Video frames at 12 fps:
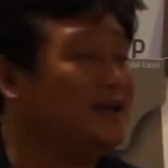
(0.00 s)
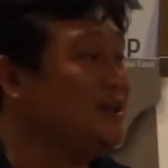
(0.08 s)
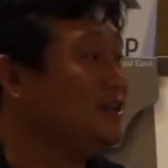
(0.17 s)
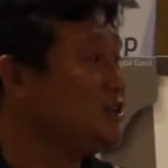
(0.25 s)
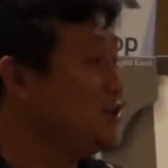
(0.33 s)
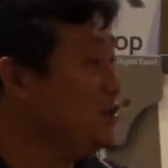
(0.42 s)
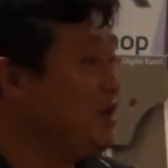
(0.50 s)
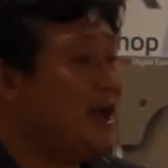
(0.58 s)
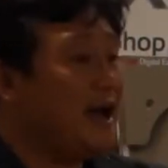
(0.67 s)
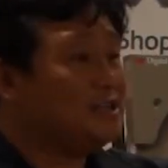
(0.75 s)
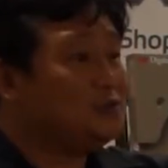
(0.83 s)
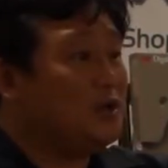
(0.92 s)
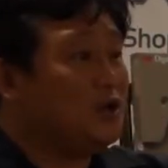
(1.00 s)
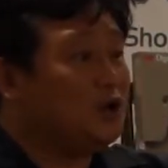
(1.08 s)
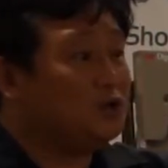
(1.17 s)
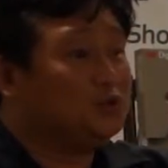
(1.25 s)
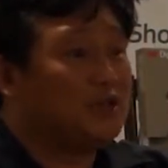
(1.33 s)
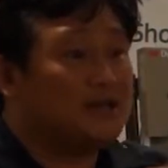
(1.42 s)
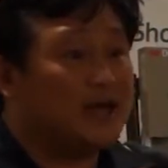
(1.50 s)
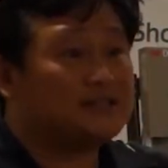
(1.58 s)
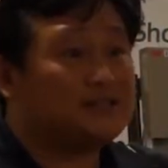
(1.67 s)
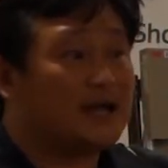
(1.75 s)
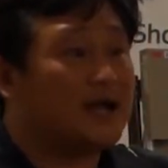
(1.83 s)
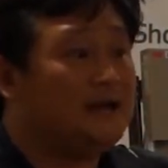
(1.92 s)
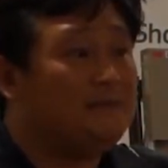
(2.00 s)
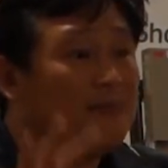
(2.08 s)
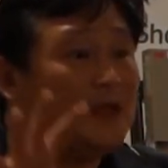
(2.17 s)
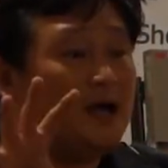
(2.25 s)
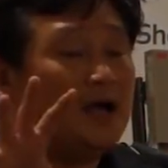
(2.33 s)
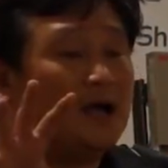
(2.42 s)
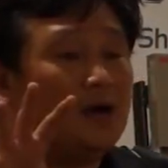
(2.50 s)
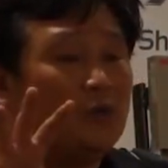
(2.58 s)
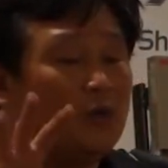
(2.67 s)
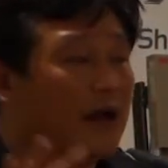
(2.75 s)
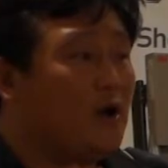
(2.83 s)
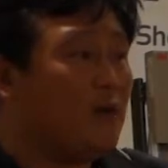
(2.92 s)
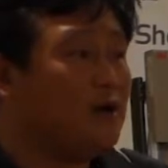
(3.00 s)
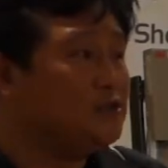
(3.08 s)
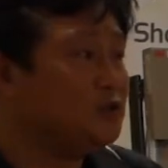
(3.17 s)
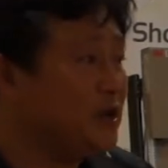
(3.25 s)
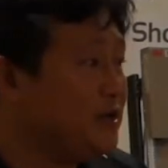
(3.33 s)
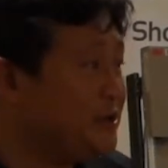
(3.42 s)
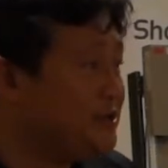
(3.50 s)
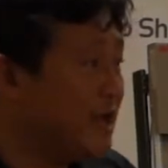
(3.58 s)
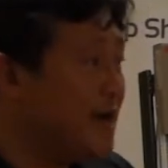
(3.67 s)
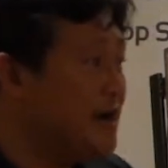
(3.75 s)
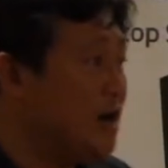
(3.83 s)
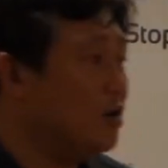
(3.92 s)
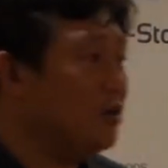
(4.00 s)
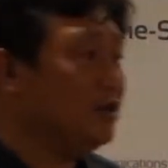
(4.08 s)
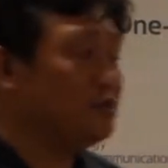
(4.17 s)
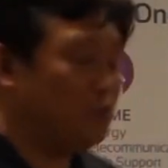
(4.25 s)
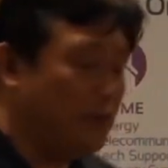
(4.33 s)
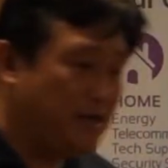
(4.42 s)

So today, as we go to the next slide, what I want you to understand now is we